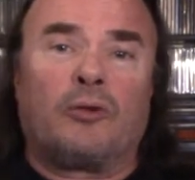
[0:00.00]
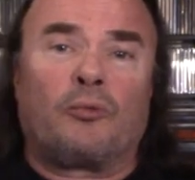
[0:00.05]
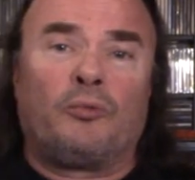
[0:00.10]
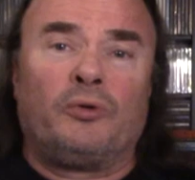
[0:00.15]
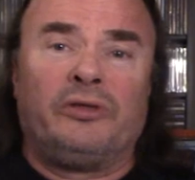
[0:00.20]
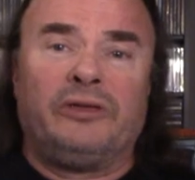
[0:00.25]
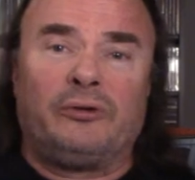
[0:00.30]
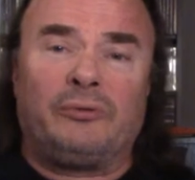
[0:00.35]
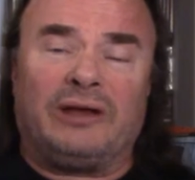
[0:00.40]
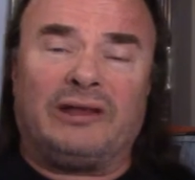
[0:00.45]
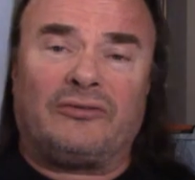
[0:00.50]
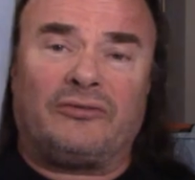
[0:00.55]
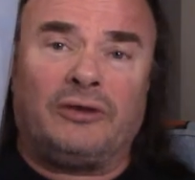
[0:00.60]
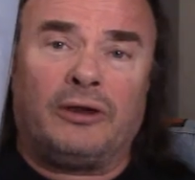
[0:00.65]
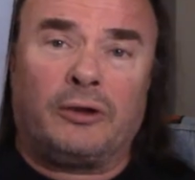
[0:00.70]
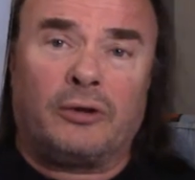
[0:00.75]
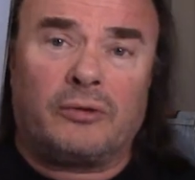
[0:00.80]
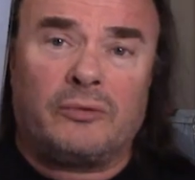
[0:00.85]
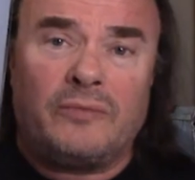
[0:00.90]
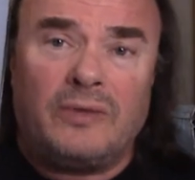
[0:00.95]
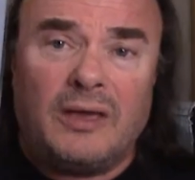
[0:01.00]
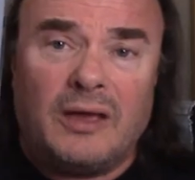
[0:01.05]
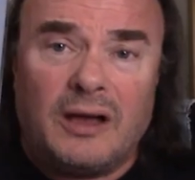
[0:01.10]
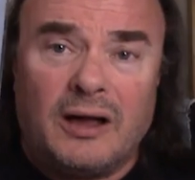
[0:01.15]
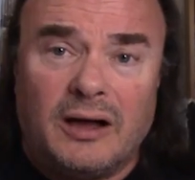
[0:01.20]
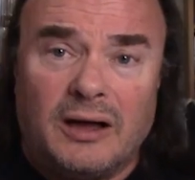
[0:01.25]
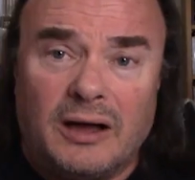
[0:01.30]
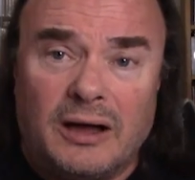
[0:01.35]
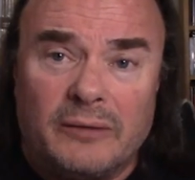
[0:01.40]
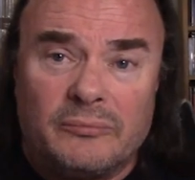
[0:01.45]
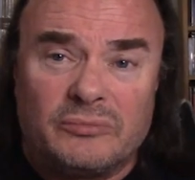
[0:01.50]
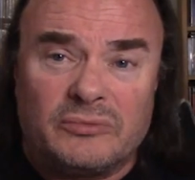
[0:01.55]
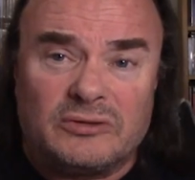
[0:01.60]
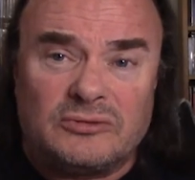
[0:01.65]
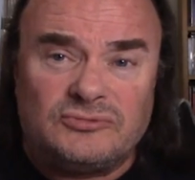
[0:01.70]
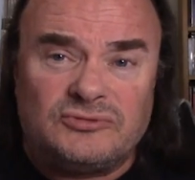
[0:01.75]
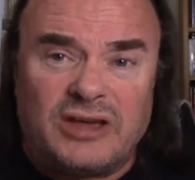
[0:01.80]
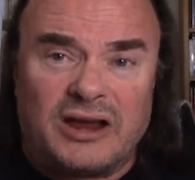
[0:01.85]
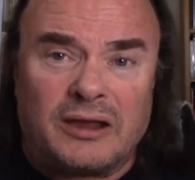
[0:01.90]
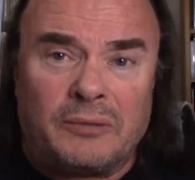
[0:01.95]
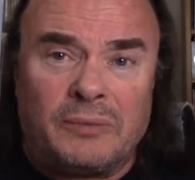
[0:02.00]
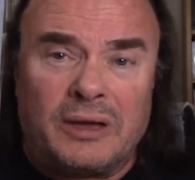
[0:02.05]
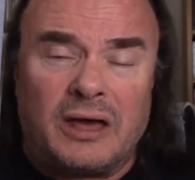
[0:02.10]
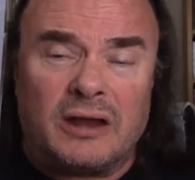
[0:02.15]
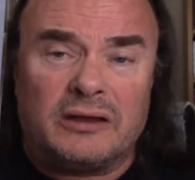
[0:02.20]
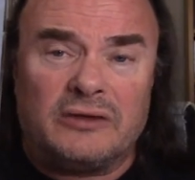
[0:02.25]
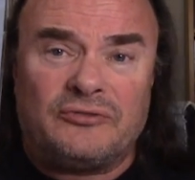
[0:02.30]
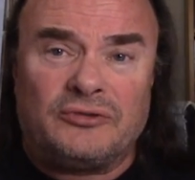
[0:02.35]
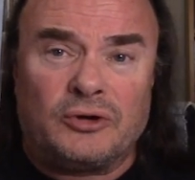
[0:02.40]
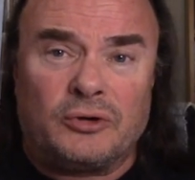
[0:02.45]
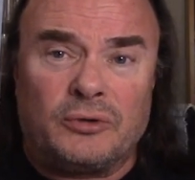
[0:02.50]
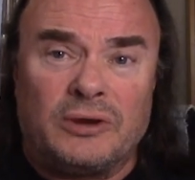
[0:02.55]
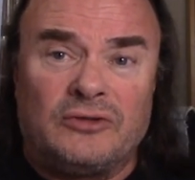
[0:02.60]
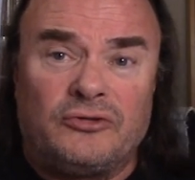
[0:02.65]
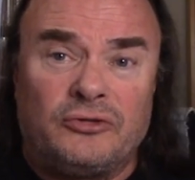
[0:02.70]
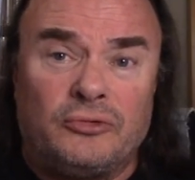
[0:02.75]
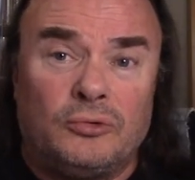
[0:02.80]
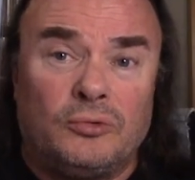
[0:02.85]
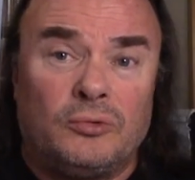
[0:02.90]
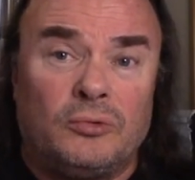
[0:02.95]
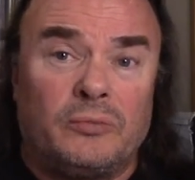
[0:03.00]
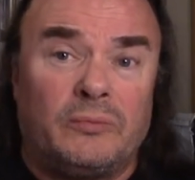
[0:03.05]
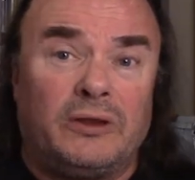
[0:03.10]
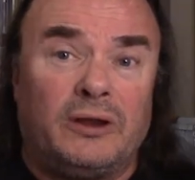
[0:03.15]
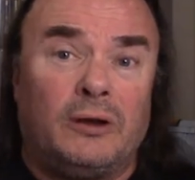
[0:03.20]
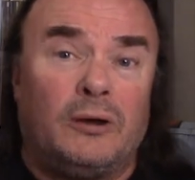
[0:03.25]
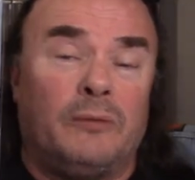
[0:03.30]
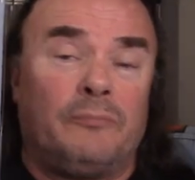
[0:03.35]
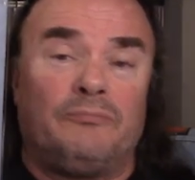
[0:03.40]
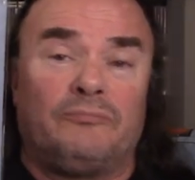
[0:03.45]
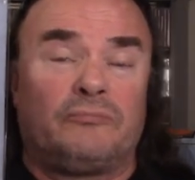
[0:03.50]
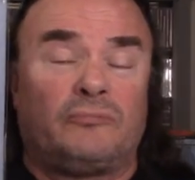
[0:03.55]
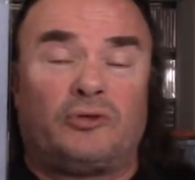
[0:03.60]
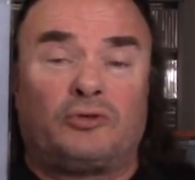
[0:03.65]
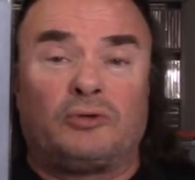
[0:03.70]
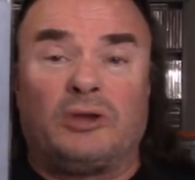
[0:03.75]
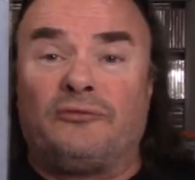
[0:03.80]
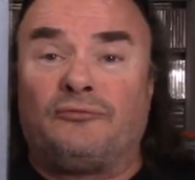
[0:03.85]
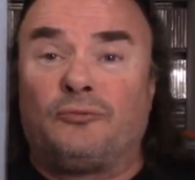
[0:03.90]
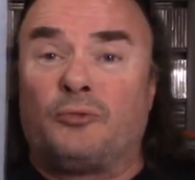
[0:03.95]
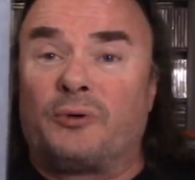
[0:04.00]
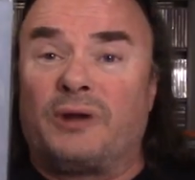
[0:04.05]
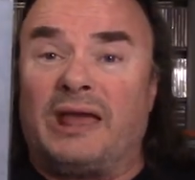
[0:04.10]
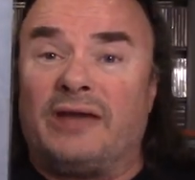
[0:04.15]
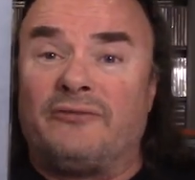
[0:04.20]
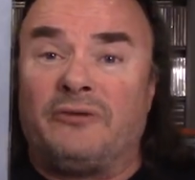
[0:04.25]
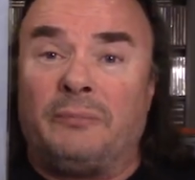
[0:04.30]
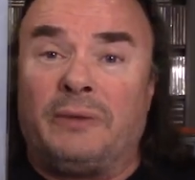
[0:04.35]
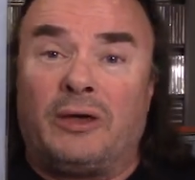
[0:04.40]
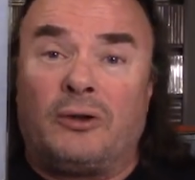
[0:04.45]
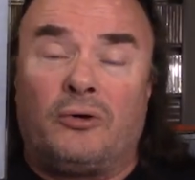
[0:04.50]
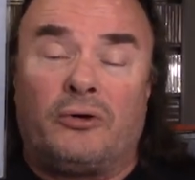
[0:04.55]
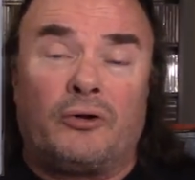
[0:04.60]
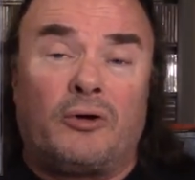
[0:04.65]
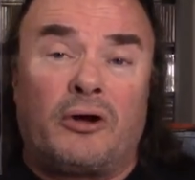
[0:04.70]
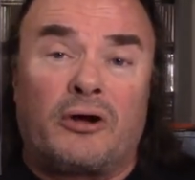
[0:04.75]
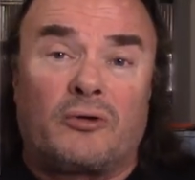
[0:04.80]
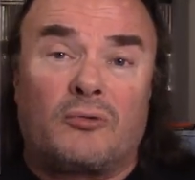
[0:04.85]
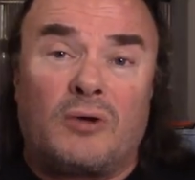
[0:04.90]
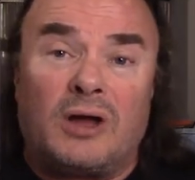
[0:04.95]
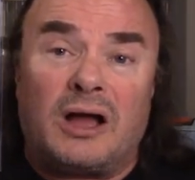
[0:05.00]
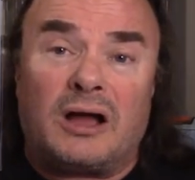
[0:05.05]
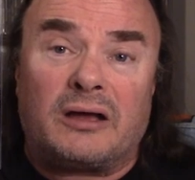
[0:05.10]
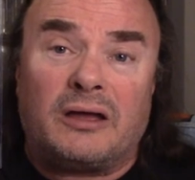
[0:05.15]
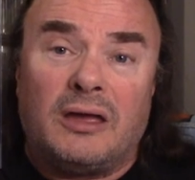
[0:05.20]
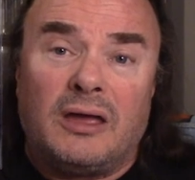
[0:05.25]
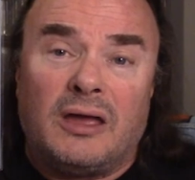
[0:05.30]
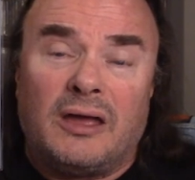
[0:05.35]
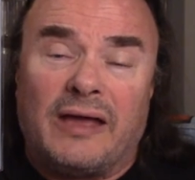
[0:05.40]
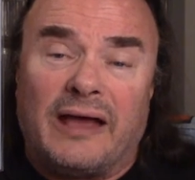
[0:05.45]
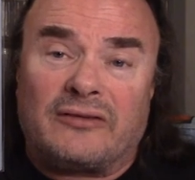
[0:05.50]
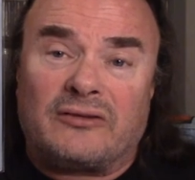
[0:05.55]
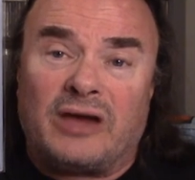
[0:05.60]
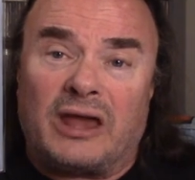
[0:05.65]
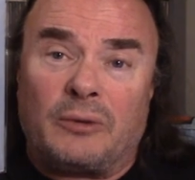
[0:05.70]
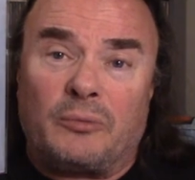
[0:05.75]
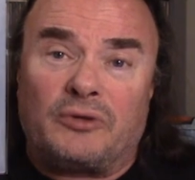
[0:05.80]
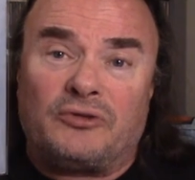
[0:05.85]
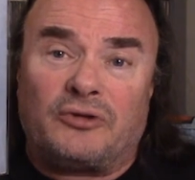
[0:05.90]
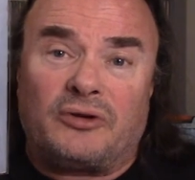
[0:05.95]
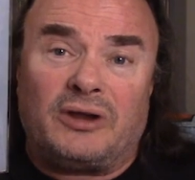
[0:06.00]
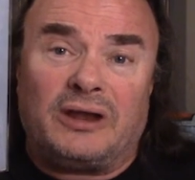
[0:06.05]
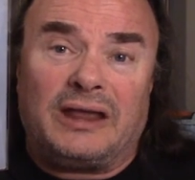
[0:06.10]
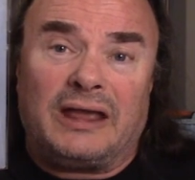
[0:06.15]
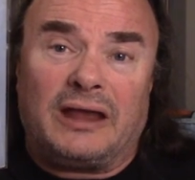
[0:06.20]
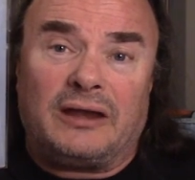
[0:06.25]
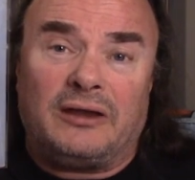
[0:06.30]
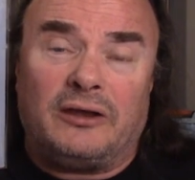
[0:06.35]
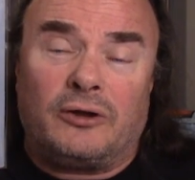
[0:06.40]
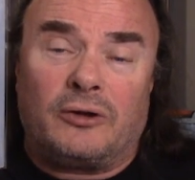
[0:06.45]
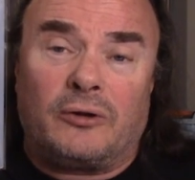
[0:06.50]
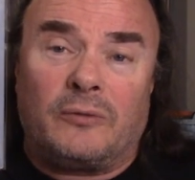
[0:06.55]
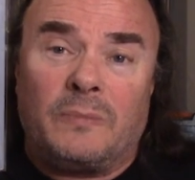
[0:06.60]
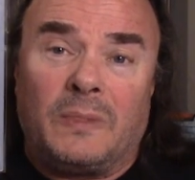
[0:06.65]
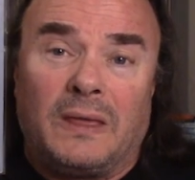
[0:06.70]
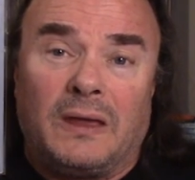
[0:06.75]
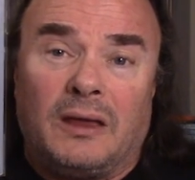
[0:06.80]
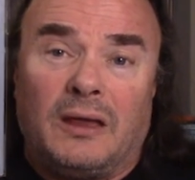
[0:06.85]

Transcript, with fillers: Really great singer. Uh, check them out if you're into you know straightforward heavy metal and hard rock. That's kind of what you're going to get here.